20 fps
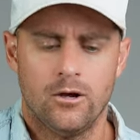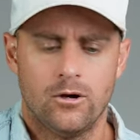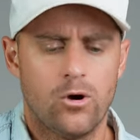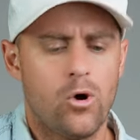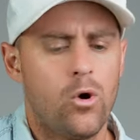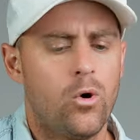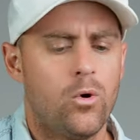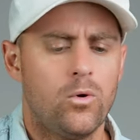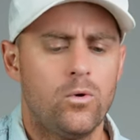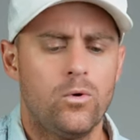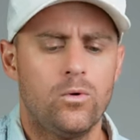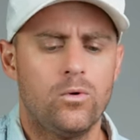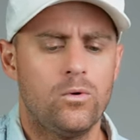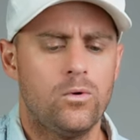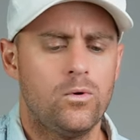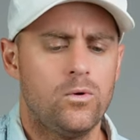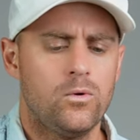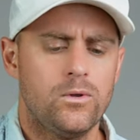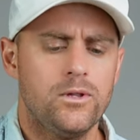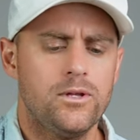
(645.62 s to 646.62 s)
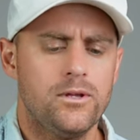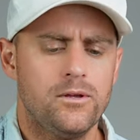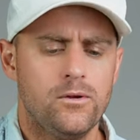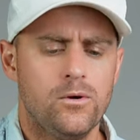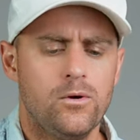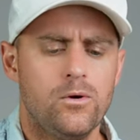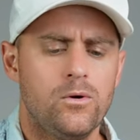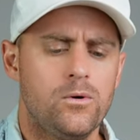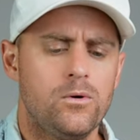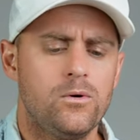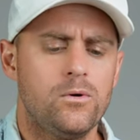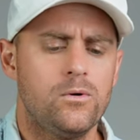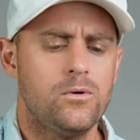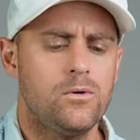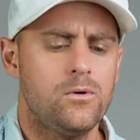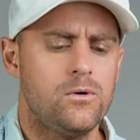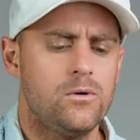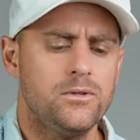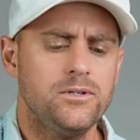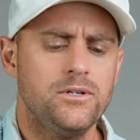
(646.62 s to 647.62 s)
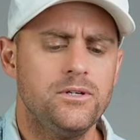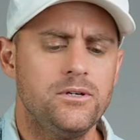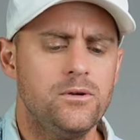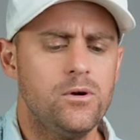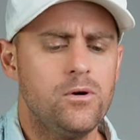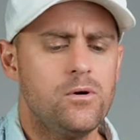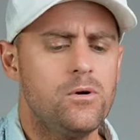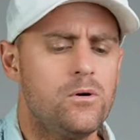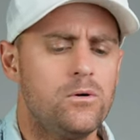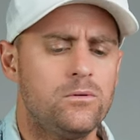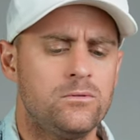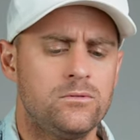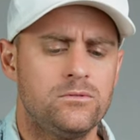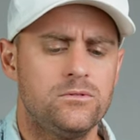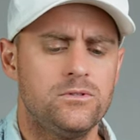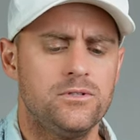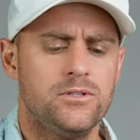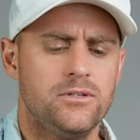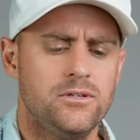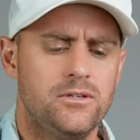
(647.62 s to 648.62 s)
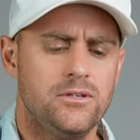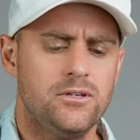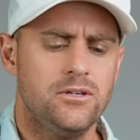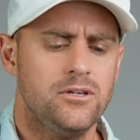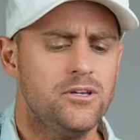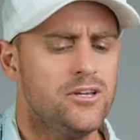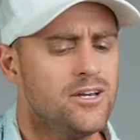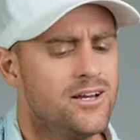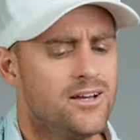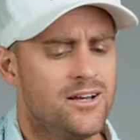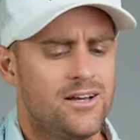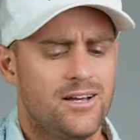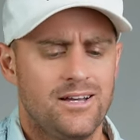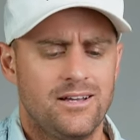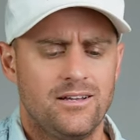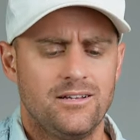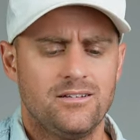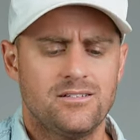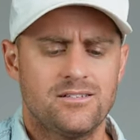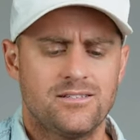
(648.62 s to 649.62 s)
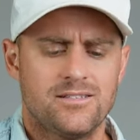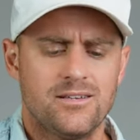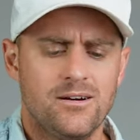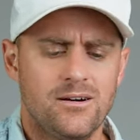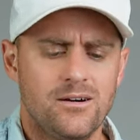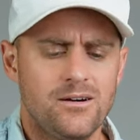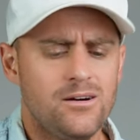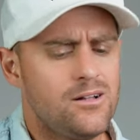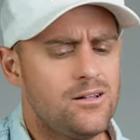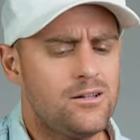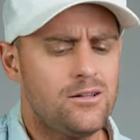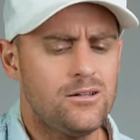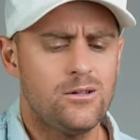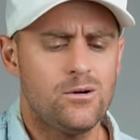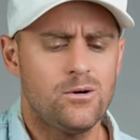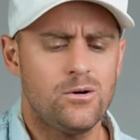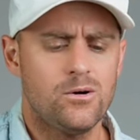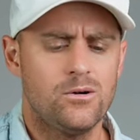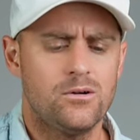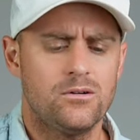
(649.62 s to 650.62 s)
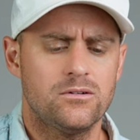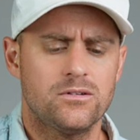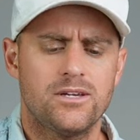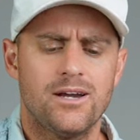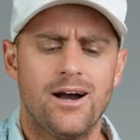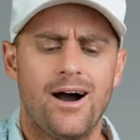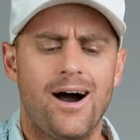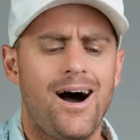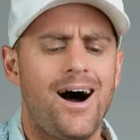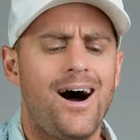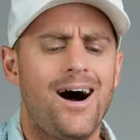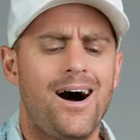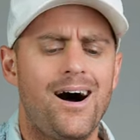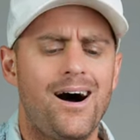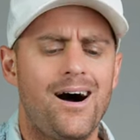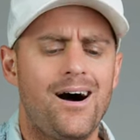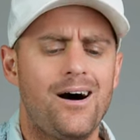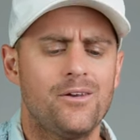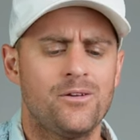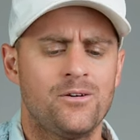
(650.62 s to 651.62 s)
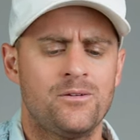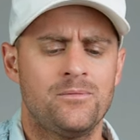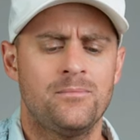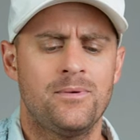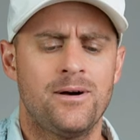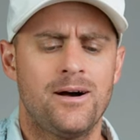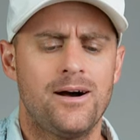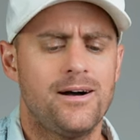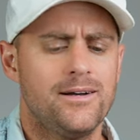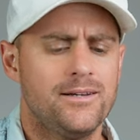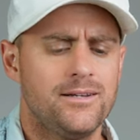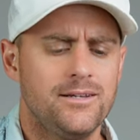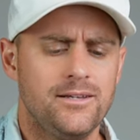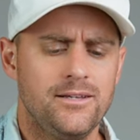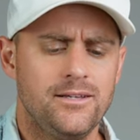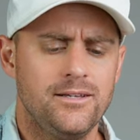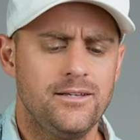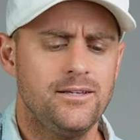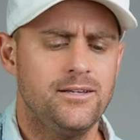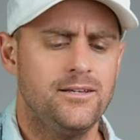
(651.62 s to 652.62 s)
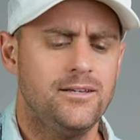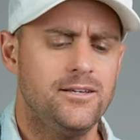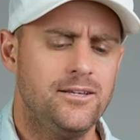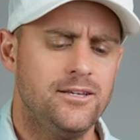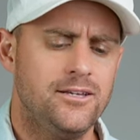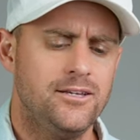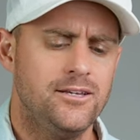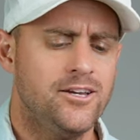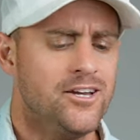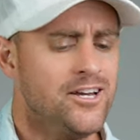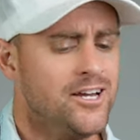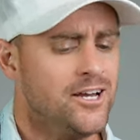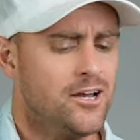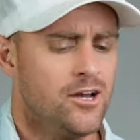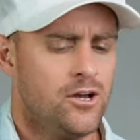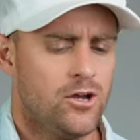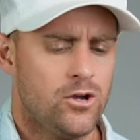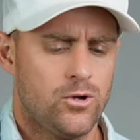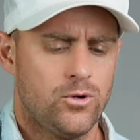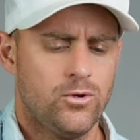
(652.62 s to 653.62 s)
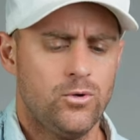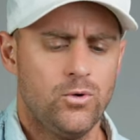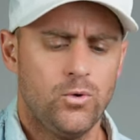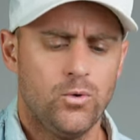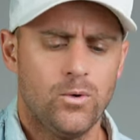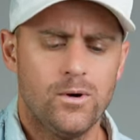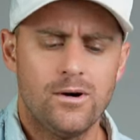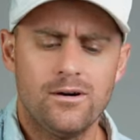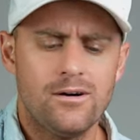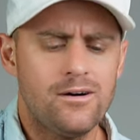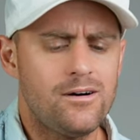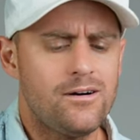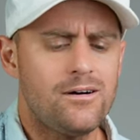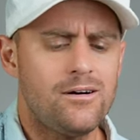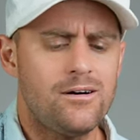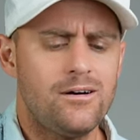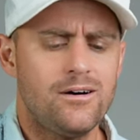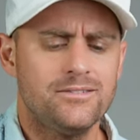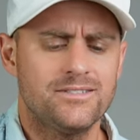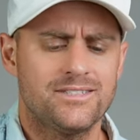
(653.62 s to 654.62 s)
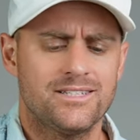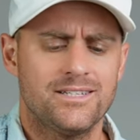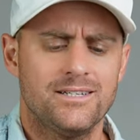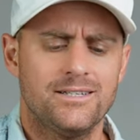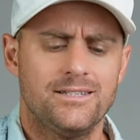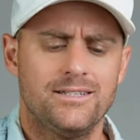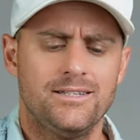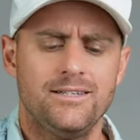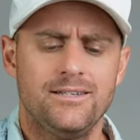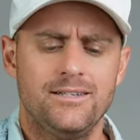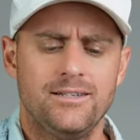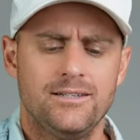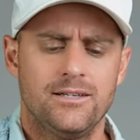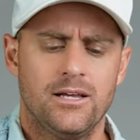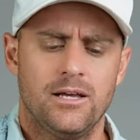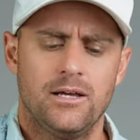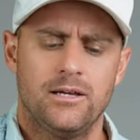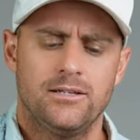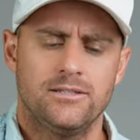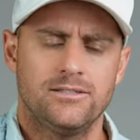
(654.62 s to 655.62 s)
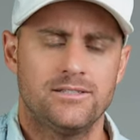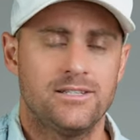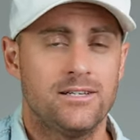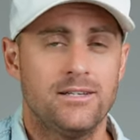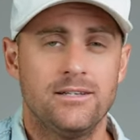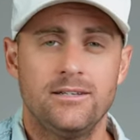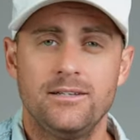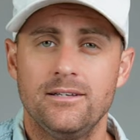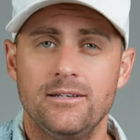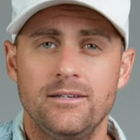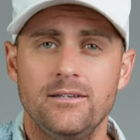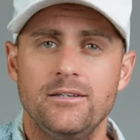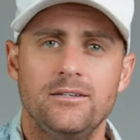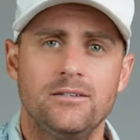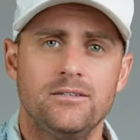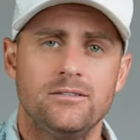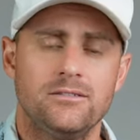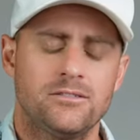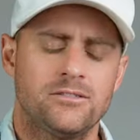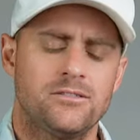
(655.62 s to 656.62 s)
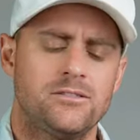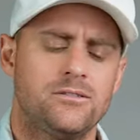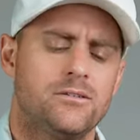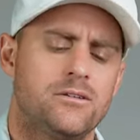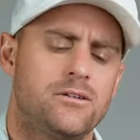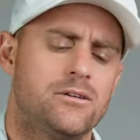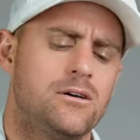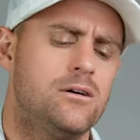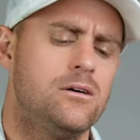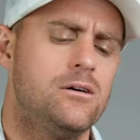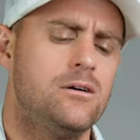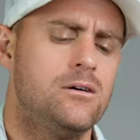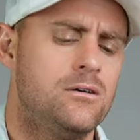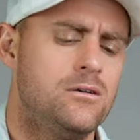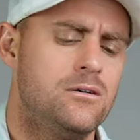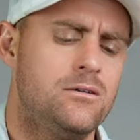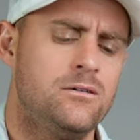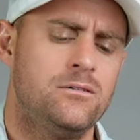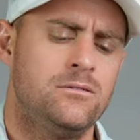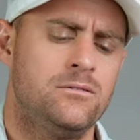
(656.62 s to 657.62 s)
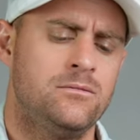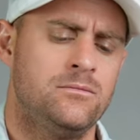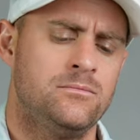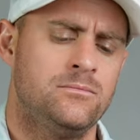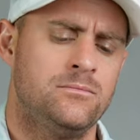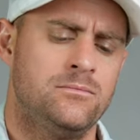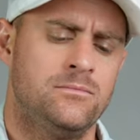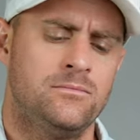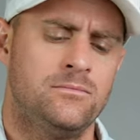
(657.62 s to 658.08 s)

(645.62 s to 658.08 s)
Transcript: Holy, holy, holy is the Lord God Almighty, who was and is and is to come.